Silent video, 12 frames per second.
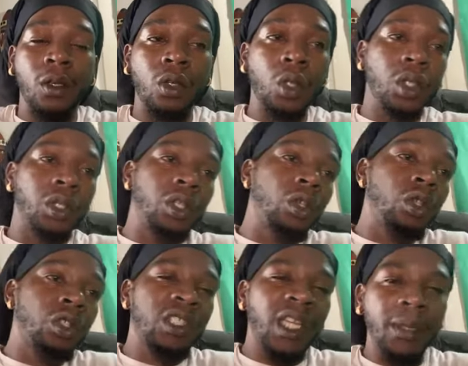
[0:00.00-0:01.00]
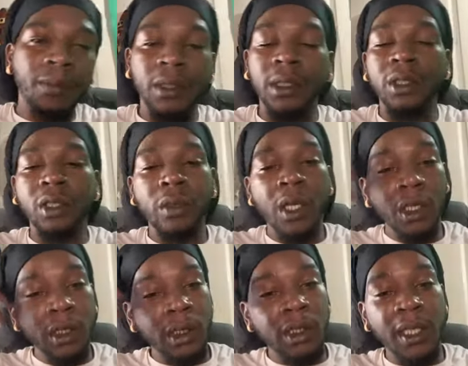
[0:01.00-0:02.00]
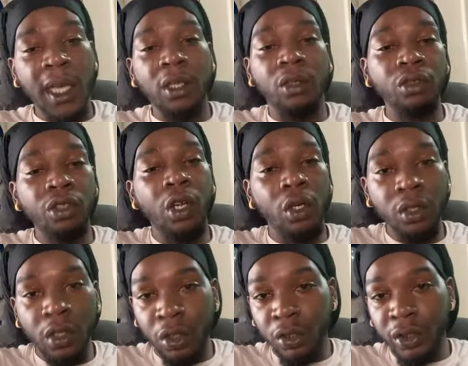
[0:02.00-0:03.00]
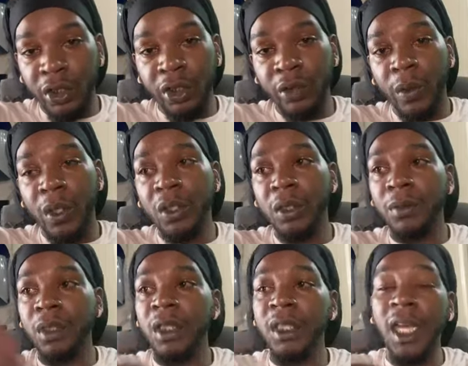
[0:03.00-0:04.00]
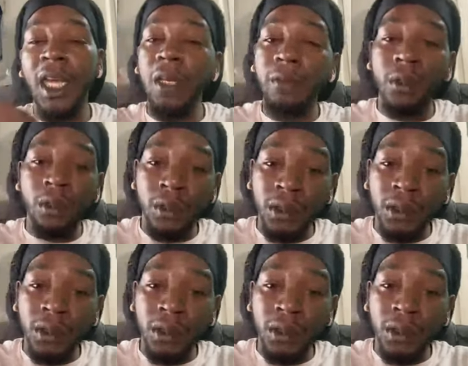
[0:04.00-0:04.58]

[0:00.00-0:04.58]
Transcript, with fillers: or those type of situations because I don't know those situations because I have a